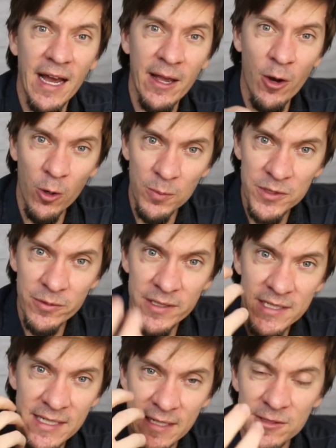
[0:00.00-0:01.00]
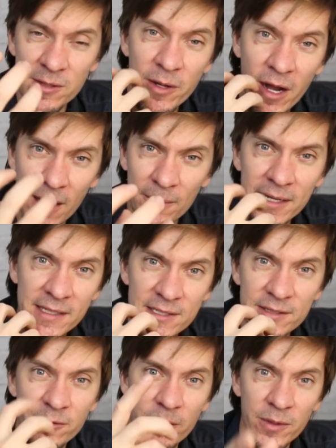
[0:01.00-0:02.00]
I hope to receive some
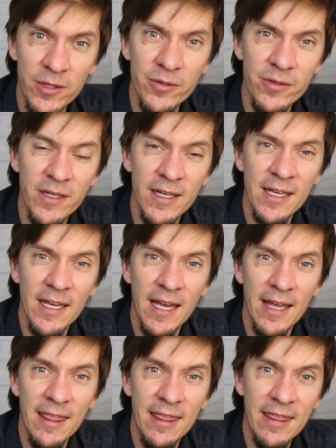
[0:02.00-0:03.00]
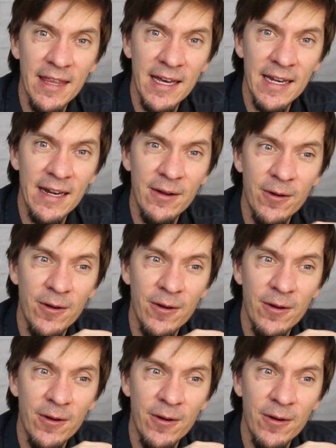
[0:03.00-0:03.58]
comments from you that